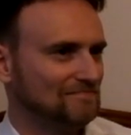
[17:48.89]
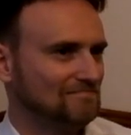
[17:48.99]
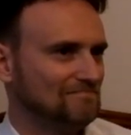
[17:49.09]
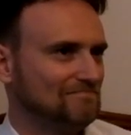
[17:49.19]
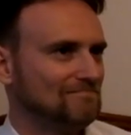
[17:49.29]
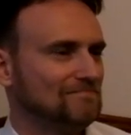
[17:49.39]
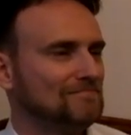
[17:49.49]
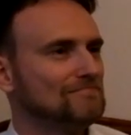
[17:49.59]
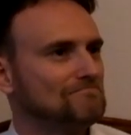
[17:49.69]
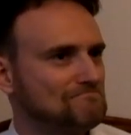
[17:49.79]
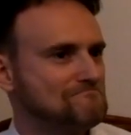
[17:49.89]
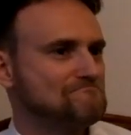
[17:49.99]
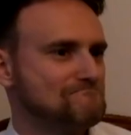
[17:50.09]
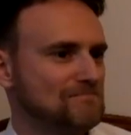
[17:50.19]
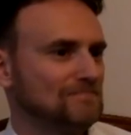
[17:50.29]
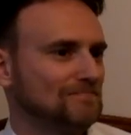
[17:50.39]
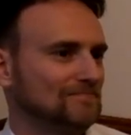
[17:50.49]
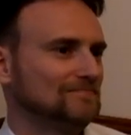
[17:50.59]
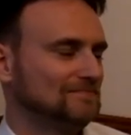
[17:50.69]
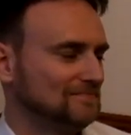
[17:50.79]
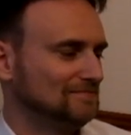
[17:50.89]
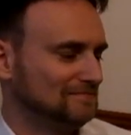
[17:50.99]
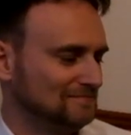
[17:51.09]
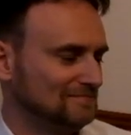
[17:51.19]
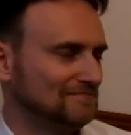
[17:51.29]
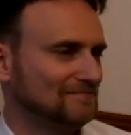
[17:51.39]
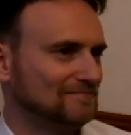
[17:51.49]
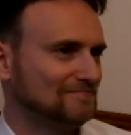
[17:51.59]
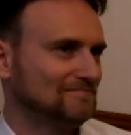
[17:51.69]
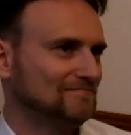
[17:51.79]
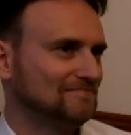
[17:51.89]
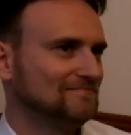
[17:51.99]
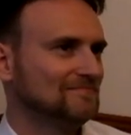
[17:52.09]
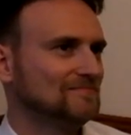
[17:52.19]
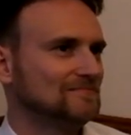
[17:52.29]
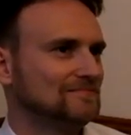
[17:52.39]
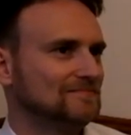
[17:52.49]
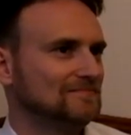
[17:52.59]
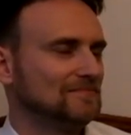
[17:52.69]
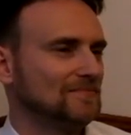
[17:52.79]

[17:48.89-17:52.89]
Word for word: I mean, it may have not been the best, but it was pretty.